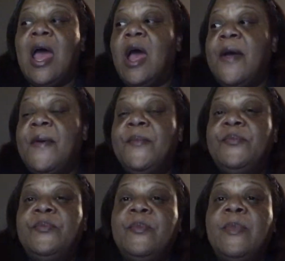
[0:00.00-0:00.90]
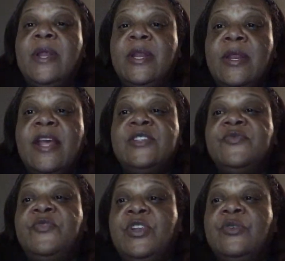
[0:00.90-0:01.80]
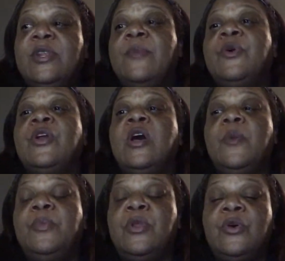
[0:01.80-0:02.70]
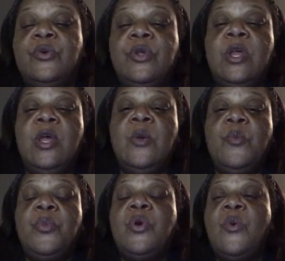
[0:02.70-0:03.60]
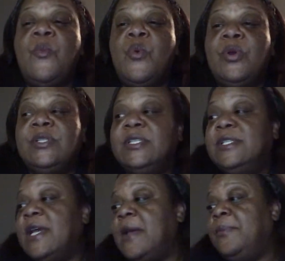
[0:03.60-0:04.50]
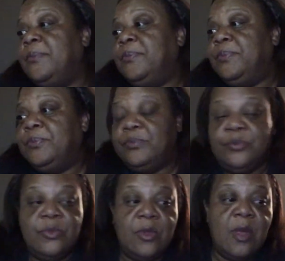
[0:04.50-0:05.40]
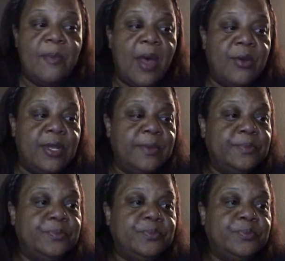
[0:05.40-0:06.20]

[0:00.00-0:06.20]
My next video that I'm gonna upload go more into depth about it,